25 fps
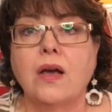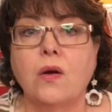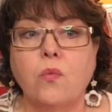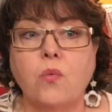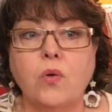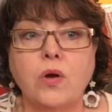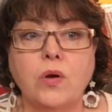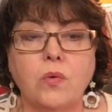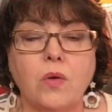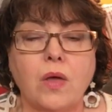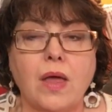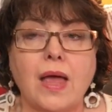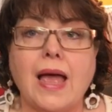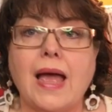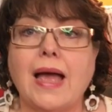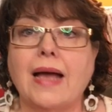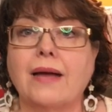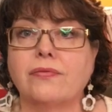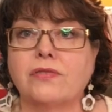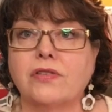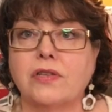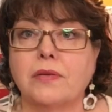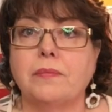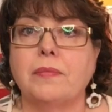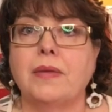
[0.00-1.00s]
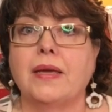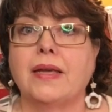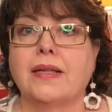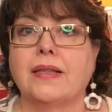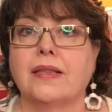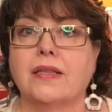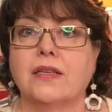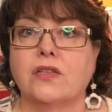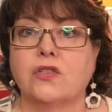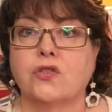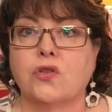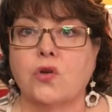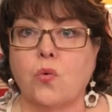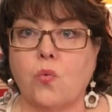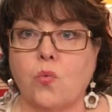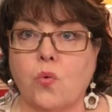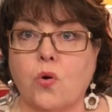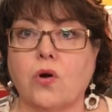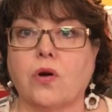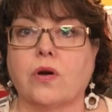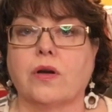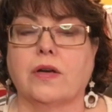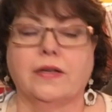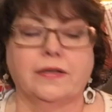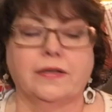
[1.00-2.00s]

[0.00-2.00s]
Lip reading: We will have to make this work.